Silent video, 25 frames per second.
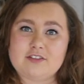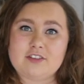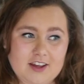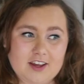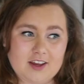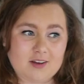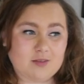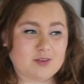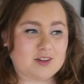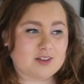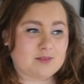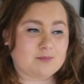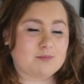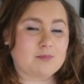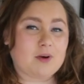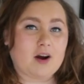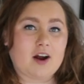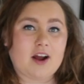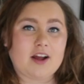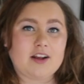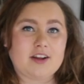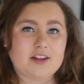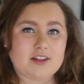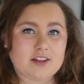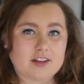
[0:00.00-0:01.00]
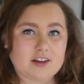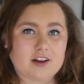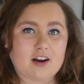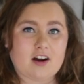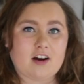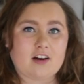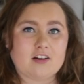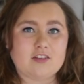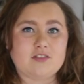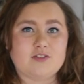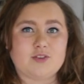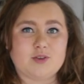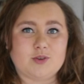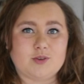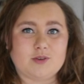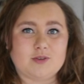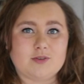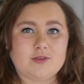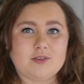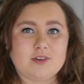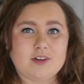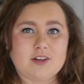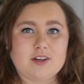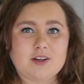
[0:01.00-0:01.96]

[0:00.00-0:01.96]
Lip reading: It was mine and the car's fault